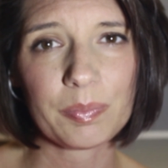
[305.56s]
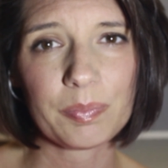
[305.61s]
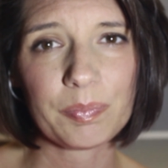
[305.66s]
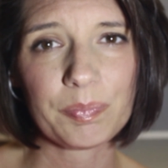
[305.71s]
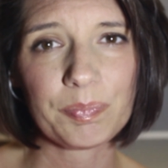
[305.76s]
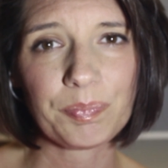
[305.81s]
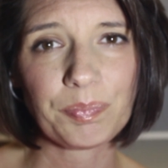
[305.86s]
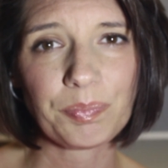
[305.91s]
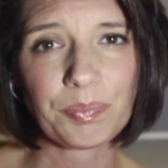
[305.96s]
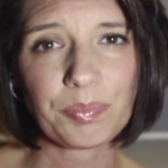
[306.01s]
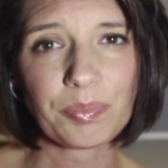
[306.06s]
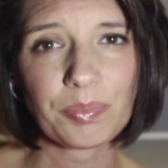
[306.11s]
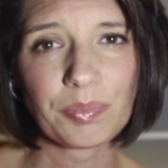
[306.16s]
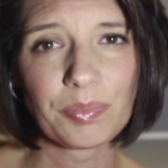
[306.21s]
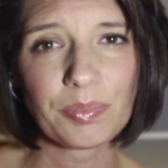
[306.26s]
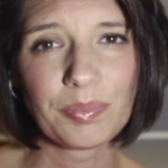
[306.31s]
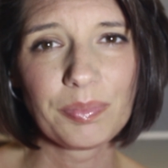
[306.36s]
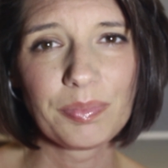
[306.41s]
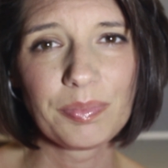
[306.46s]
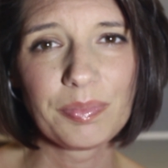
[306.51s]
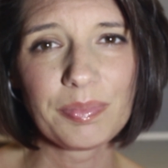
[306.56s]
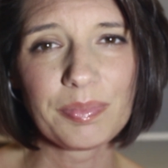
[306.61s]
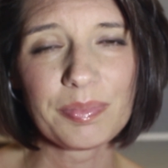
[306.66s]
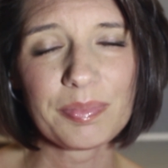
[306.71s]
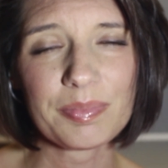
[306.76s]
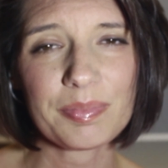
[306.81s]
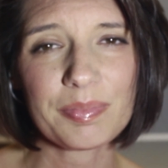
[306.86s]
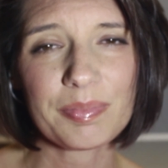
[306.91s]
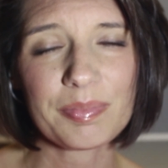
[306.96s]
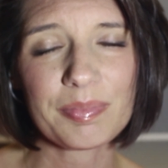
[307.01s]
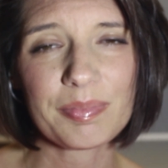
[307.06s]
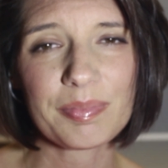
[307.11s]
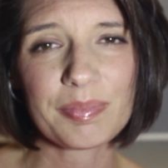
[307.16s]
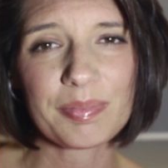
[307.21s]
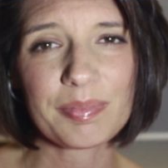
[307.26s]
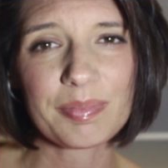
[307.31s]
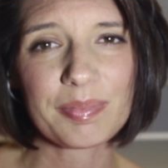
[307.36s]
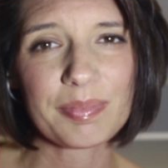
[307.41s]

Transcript: (no one is talking)